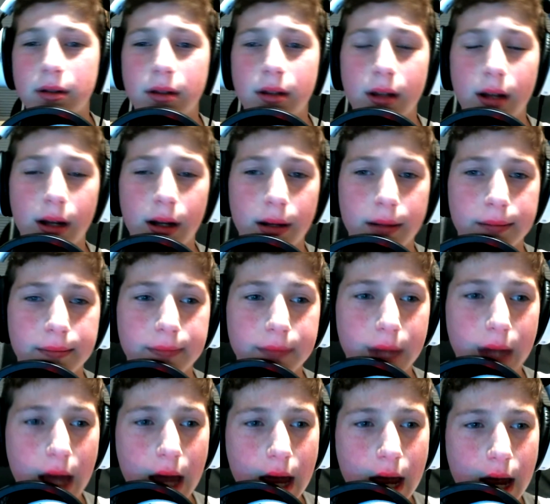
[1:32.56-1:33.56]
Um,
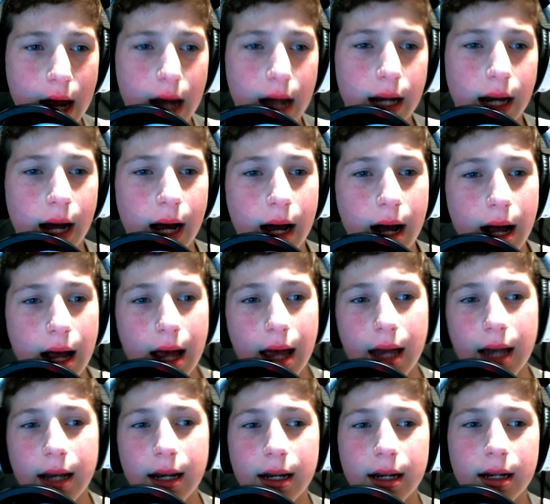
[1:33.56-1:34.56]
and yeah,
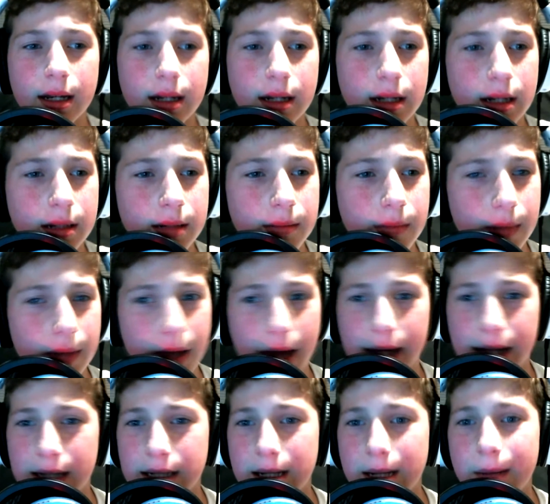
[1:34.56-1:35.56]
and
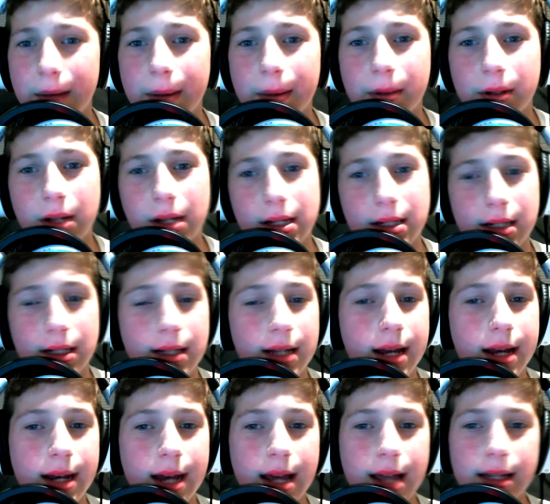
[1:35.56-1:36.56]
like I said, my birthday's in
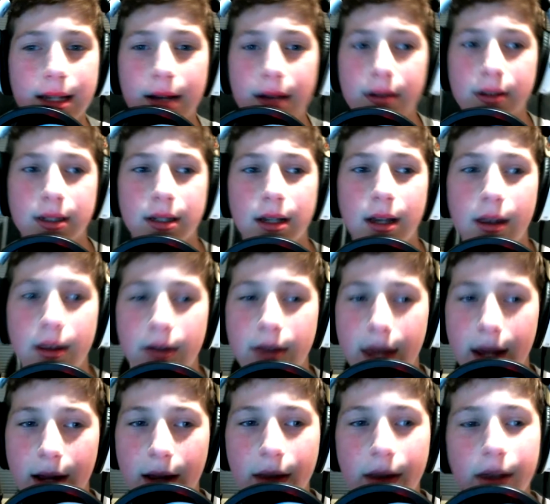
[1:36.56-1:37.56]
10 days. That was another
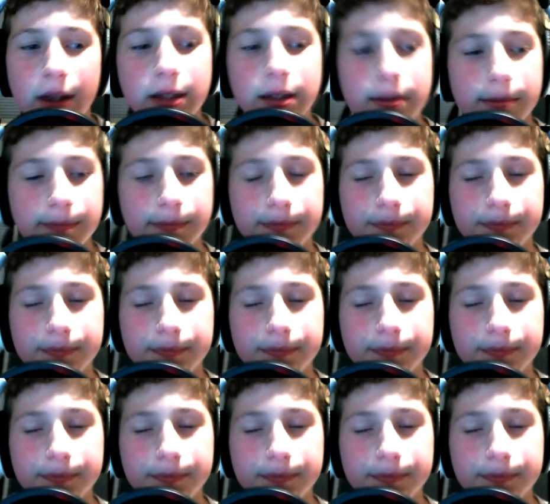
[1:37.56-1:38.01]
thing on the list.